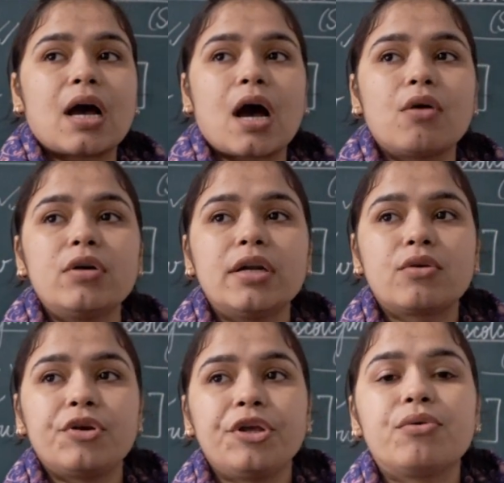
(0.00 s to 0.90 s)
how
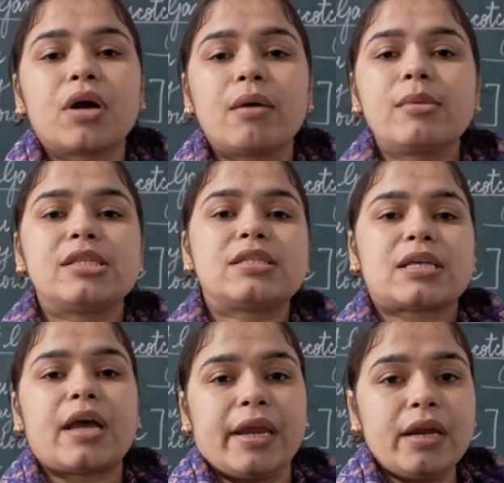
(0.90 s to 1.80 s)
could you come
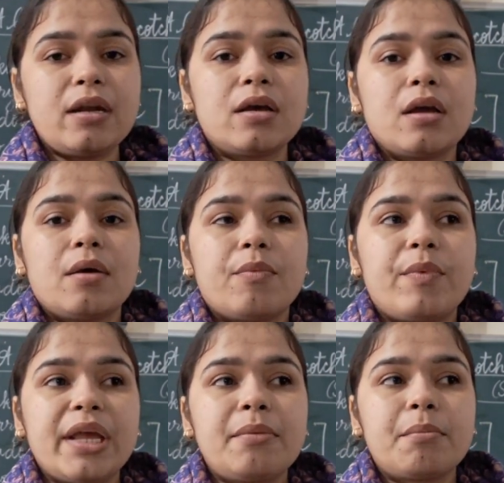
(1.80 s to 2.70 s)
inside
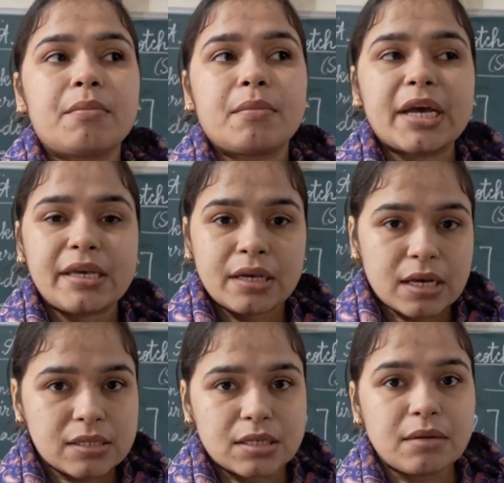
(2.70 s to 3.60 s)
when my
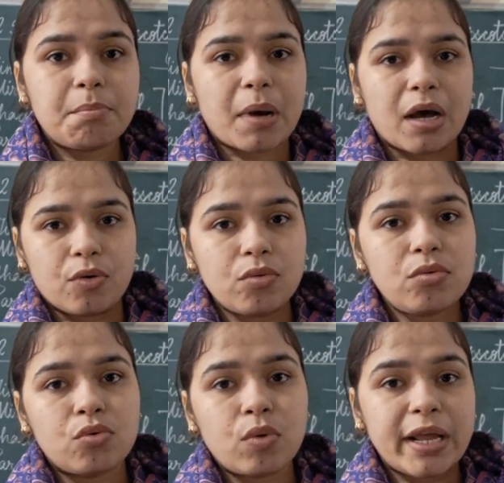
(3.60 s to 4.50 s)
cousin
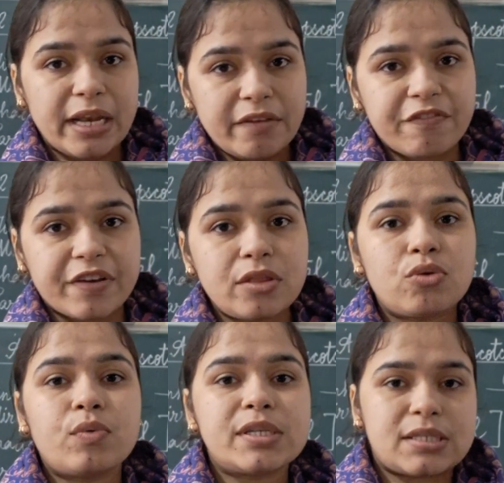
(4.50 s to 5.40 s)
Paro, who I live with,
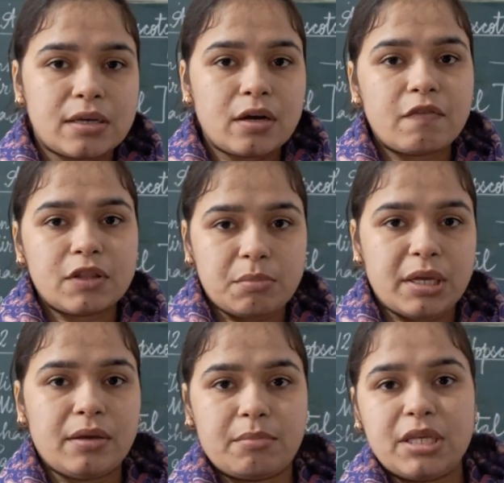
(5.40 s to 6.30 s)
who is here with
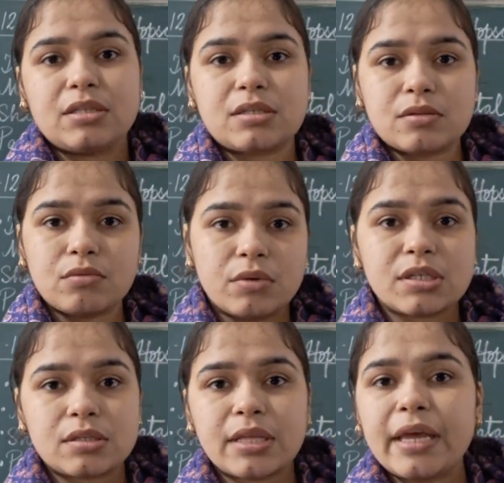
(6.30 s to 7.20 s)
me, means who
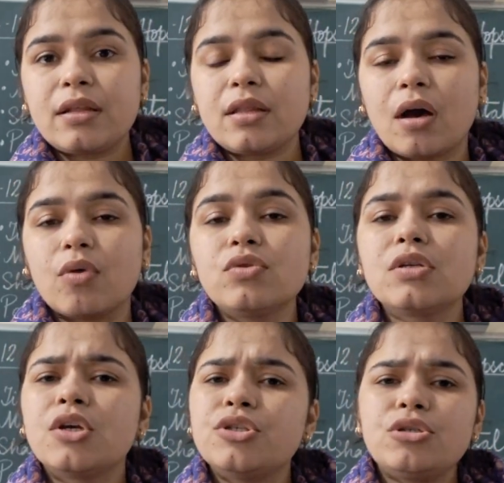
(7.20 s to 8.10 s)
is there in the house,
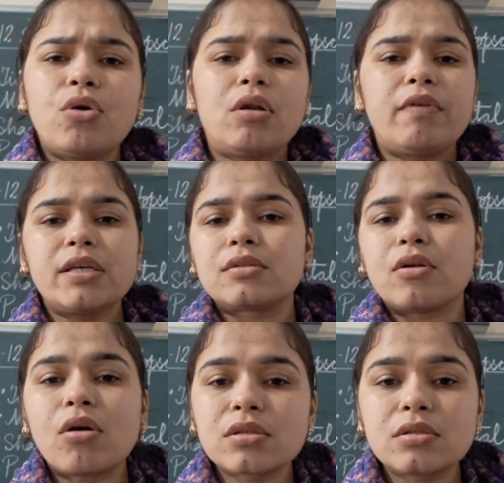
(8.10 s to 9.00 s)
she always
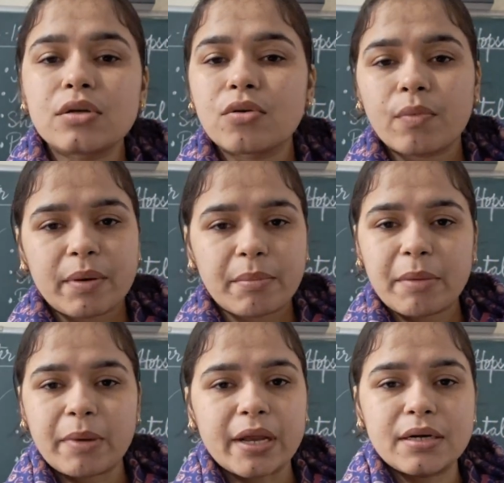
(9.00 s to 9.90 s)
locks the door when my
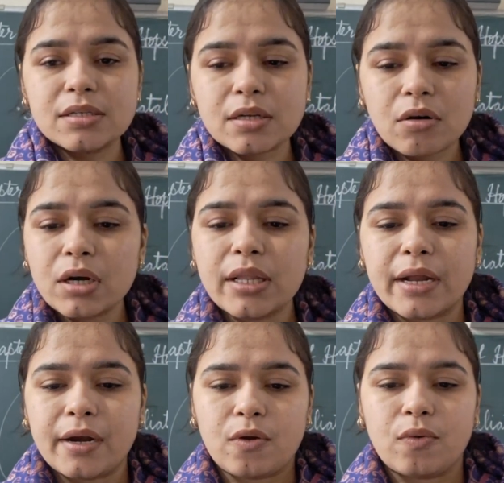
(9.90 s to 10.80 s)
parents are not
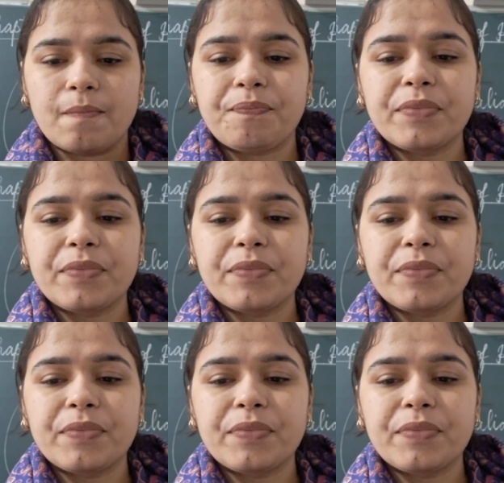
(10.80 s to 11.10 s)
there at home.